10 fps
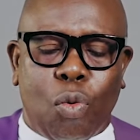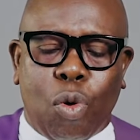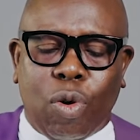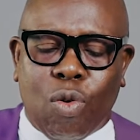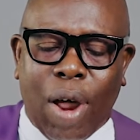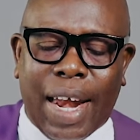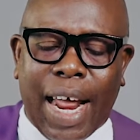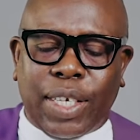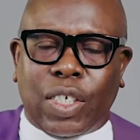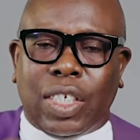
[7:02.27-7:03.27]
would
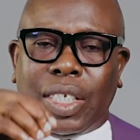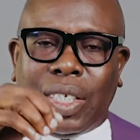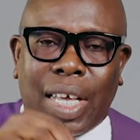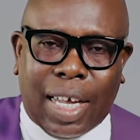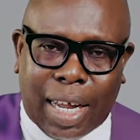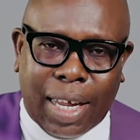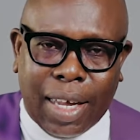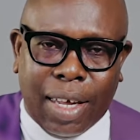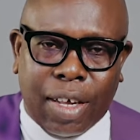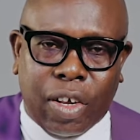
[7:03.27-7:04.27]
rather stick
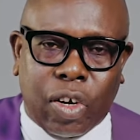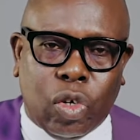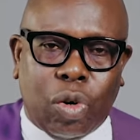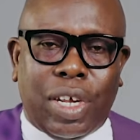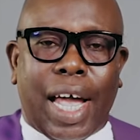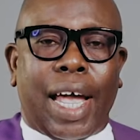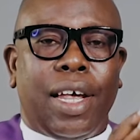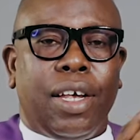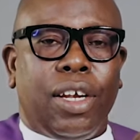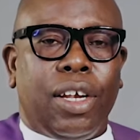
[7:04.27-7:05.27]
to their
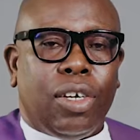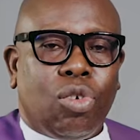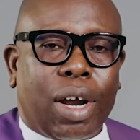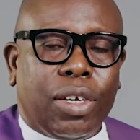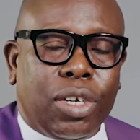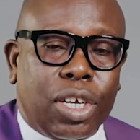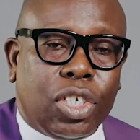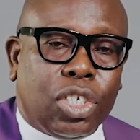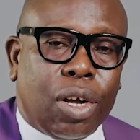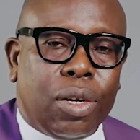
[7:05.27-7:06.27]

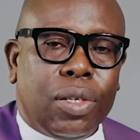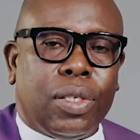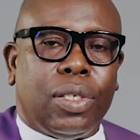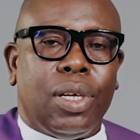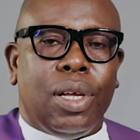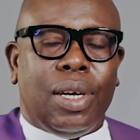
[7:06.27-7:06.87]
traditions,